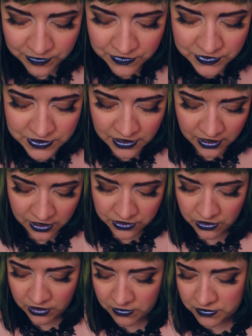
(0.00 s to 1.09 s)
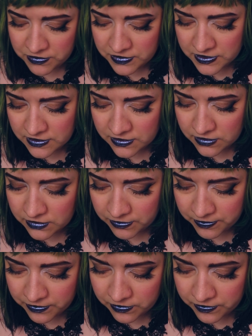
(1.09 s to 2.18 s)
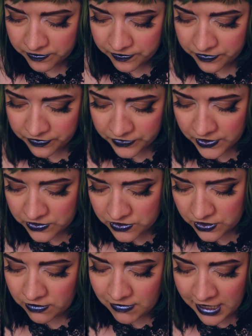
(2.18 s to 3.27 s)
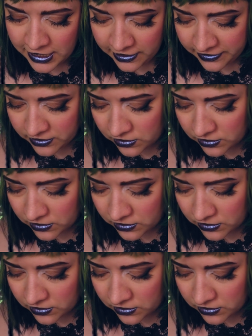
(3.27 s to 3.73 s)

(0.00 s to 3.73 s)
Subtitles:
Some star drops. Not too many.